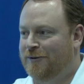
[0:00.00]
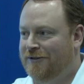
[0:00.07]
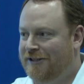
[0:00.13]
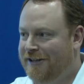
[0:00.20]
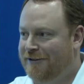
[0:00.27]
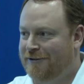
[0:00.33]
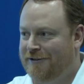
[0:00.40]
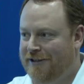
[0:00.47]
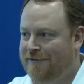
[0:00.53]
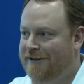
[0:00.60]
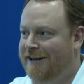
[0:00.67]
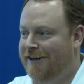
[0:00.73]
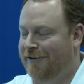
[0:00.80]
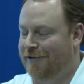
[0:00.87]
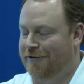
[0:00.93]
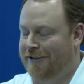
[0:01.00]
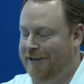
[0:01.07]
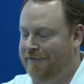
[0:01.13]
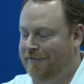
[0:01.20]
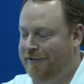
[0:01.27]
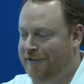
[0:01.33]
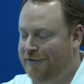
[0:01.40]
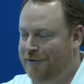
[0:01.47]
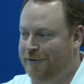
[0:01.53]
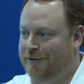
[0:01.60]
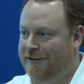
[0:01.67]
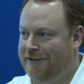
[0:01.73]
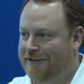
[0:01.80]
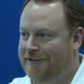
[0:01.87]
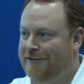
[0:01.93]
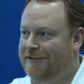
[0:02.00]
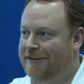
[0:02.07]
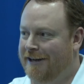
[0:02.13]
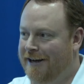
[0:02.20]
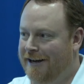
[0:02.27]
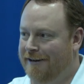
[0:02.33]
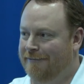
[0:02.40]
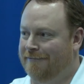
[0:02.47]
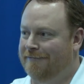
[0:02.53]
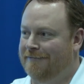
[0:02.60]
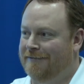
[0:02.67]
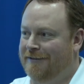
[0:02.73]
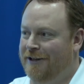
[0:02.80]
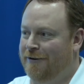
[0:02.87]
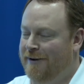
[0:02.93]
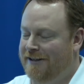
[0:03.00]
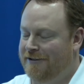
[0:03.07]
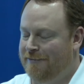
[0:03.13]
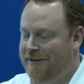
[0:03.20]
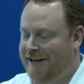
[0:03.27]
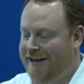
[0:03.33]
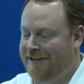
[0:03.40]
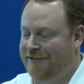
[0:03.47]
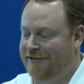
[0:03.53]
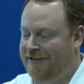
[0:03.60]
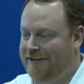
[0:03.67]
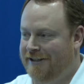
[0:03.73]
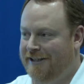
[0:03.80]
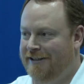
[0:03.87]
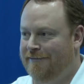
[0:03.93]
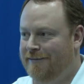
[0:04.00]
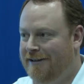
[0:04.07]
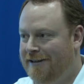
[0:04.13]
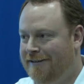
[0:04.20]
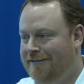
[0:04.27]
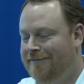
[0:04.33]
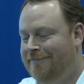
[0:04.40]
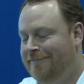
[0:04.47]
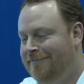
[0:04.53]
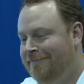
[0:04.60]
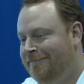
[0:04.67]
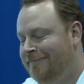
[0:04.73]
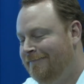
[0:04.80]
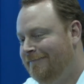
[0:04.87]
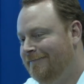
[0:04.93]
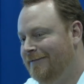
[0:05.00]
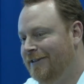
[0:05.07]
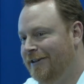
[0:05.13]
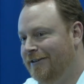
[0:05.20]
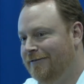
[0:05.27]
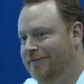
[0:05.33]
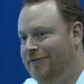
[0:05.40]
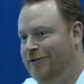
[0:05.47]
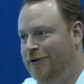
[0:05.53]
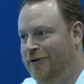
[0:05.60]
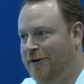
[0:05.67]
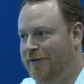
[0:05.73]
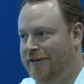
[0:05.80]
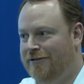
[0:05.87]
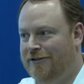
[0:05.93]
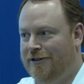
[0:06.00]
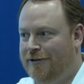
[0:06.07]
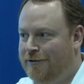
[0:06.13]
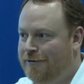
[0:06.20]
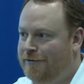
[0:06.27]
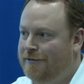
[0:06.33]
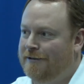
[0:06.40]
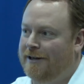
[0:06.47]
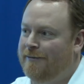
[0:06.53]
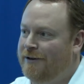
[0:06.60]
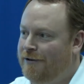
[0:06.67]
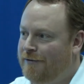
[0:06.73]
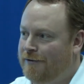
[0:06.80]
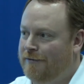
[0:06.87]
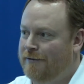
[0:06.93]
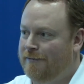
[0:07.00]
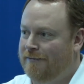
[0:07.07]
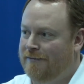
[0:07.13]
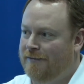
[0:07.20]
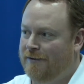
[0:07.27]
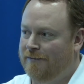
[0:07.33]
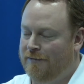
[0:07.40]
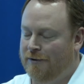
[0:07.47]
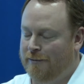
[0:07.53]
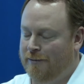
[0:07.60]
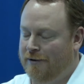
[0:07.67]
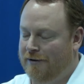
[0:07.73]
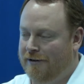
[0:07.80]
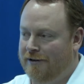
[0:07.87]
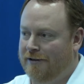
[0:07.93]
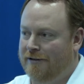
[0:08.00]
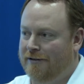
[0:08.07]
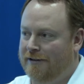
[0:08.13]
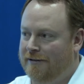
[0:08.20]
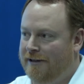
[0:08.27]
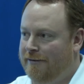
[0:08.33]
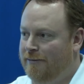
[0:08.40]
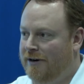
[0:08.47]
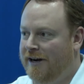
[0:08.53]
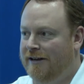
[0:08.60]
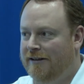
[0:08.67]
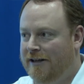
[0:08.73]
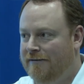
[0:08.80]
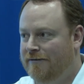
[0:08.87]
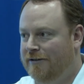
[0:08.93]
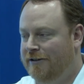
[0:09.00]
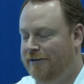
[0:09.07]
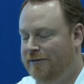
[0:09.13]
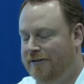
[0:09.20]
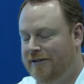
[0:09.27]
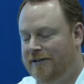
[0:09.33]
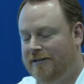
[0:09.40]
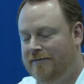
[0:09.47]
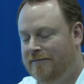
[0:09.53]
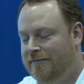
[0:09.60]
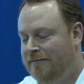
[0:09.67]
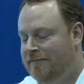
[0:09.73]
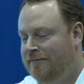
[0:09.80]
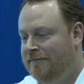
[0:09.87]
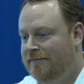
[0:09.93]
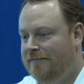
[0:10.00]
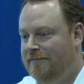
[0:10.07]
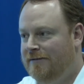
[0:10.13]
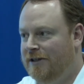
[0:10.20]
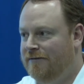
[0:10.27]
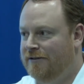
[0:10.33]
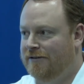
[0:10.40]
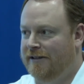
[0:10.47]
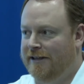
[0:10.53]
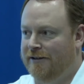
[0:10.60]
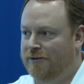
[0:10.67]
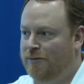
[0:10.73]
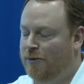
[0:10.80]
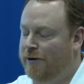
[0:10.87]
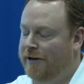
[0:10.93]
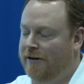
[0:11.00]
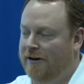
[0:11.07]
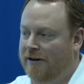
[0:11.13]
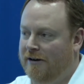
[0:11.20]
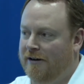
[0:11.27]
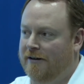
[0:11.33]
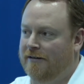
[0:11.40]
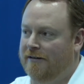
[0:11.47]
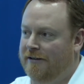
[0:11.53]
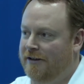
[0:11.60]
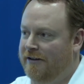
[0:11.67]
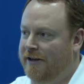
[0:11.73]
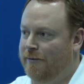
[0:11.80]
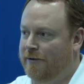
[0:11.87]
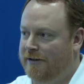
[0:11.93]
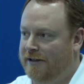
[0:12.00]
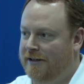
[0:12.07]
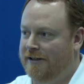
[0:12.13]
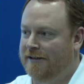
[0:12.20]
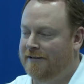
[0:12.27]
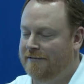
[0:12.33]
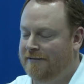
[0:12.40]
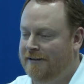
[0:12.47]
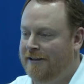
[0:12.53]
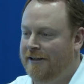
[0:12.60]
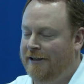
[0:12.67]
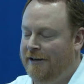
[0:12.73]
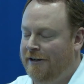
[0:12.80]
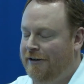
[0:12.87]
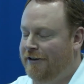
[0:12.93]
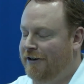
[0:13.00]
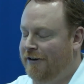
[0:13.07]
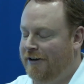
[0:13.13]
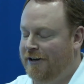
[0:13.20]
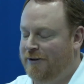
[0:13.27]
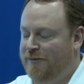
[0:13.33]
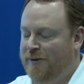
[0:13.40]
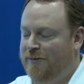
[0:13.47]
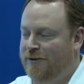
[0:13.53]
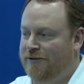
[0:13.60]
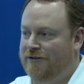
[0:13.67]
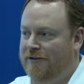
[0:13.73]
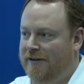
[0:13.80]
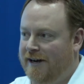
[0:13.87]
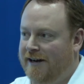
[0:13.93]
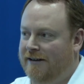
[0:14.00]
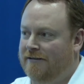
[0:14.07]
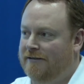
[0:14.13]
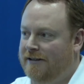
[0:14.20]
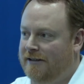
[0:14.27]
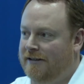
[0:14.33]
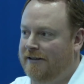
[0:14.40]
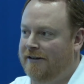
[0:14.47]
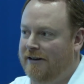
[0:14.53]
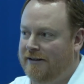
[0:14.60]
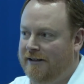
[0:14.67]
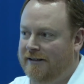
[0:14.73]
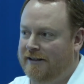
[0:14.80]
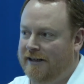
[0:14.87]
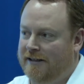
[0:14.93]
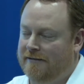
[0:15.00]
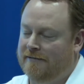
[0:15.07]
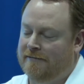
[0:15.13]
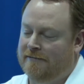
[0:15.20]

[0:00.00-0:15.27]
say those teams had a little toughness to us. We had some guys on the team, Tony Renzo coming over from football, and Brian Leffley was a tough as nails point guard. They weren't gonna let us be pushed around, and I think that